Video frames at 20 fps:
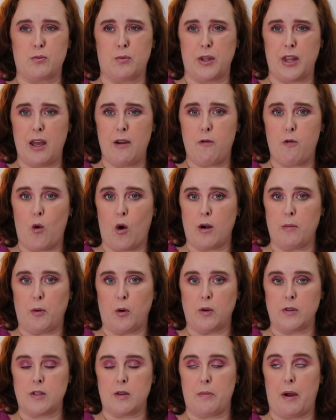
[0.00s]
was really
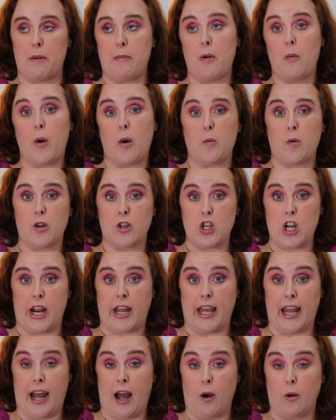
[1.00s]
affordable, so it might be one worth
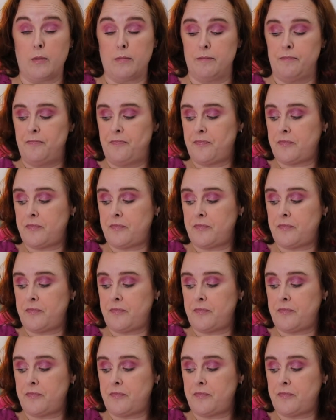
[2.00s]
checking out.